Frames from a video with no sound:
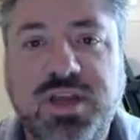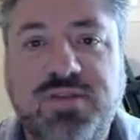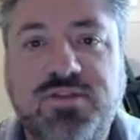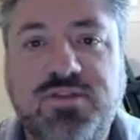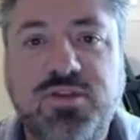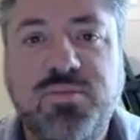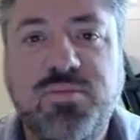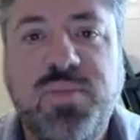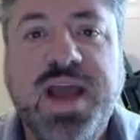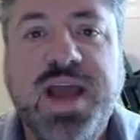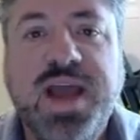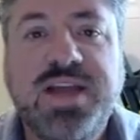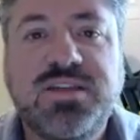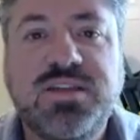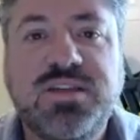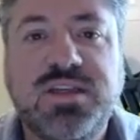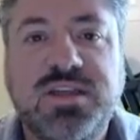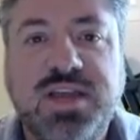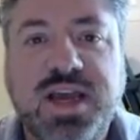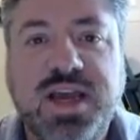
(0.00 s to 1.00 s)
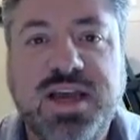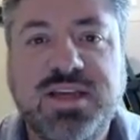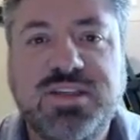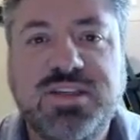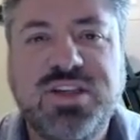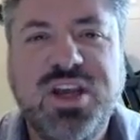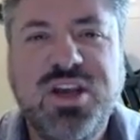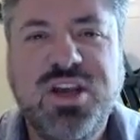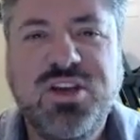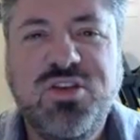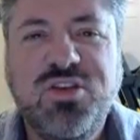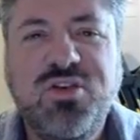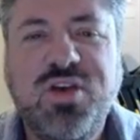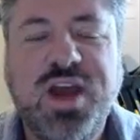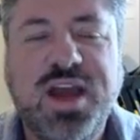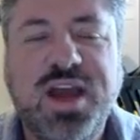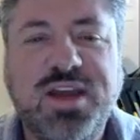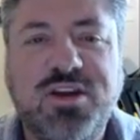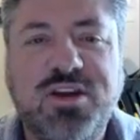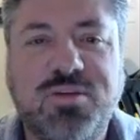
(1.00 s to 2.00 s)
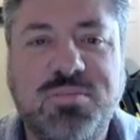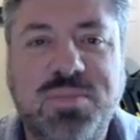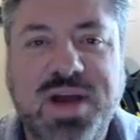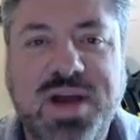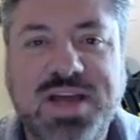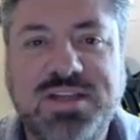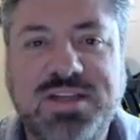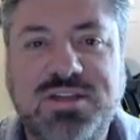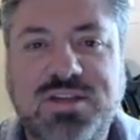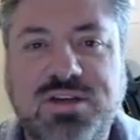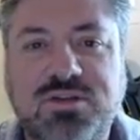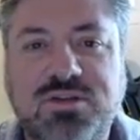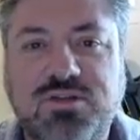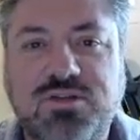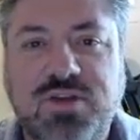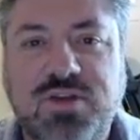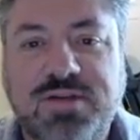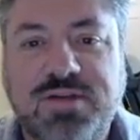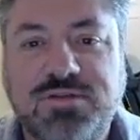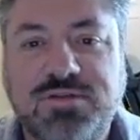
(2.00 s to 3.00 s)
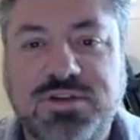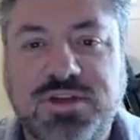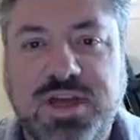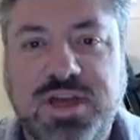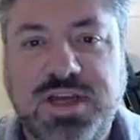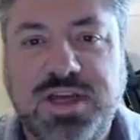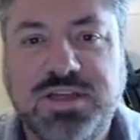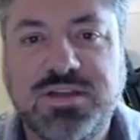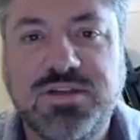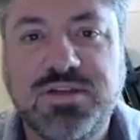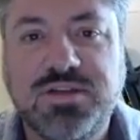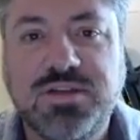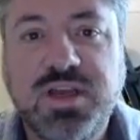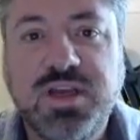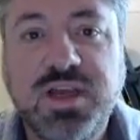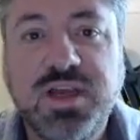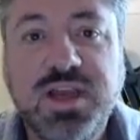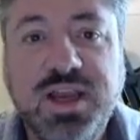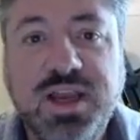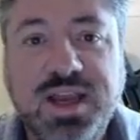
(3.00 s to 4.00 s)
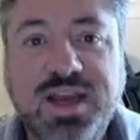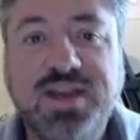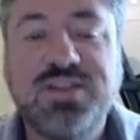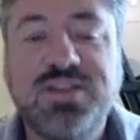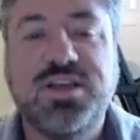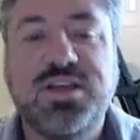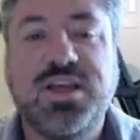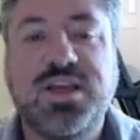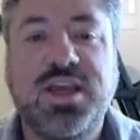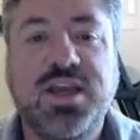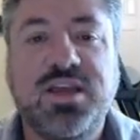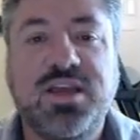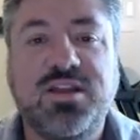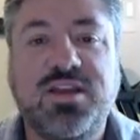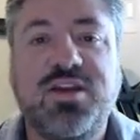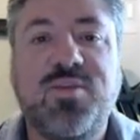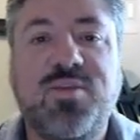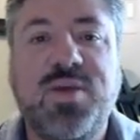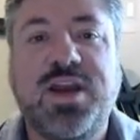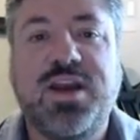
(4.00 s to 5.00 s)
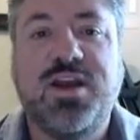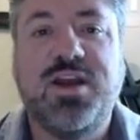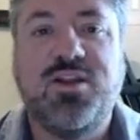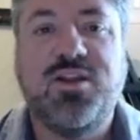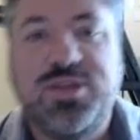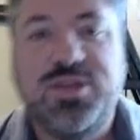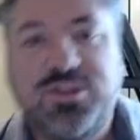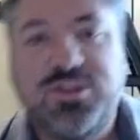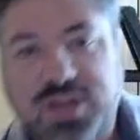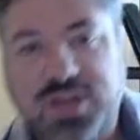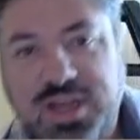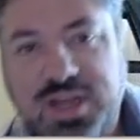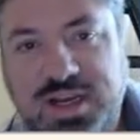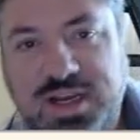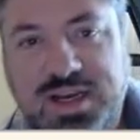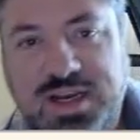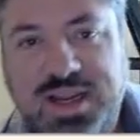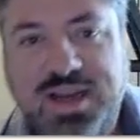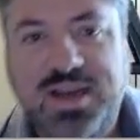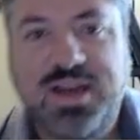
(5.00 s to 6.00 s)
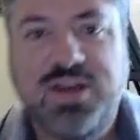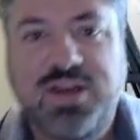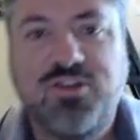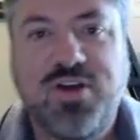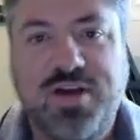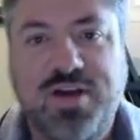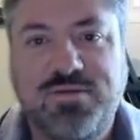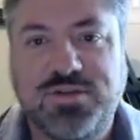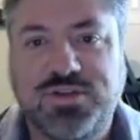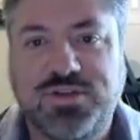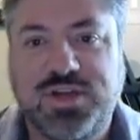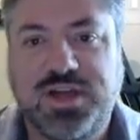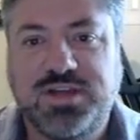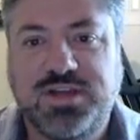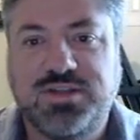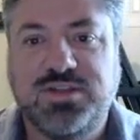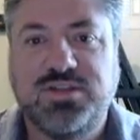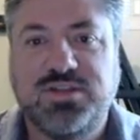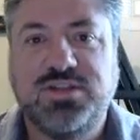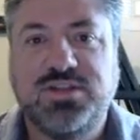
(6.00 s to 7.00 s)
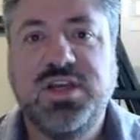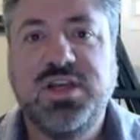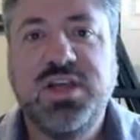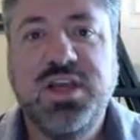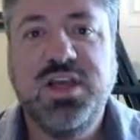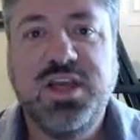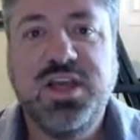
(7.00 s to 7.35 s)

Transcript: If you passed the test, you got your bicycle driver's license. And as a kid, think about an elementary kid getting a driver's license.